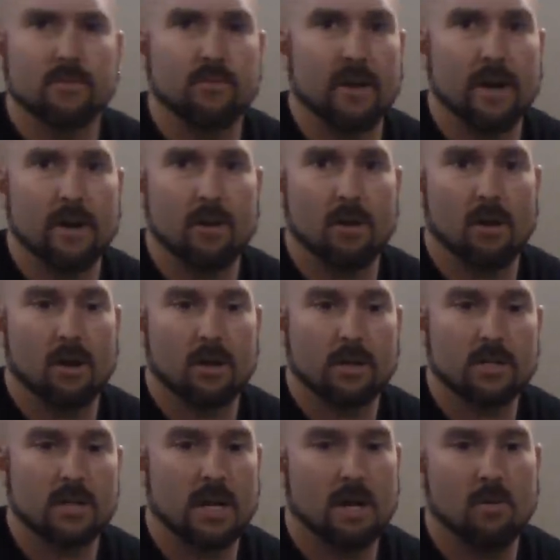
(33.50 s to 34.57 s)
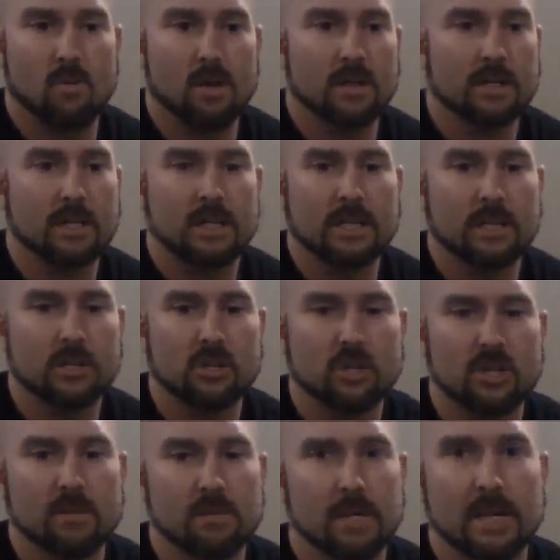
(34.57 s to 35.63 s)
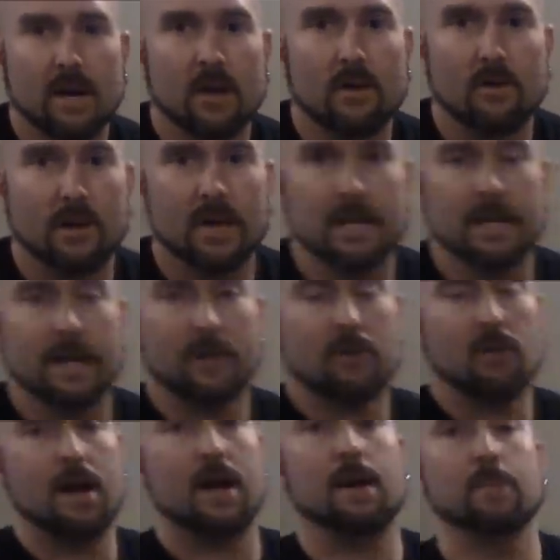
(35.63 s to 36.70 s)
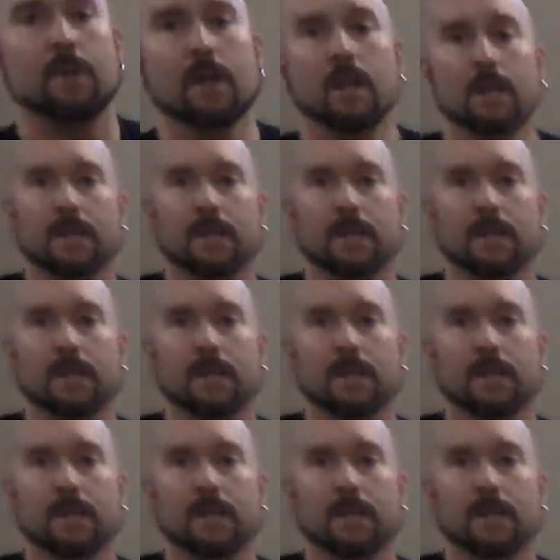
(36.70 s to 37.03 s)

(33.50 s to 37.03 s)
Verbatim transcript: fire log. It's not one to clean your chimney out or any of that crap.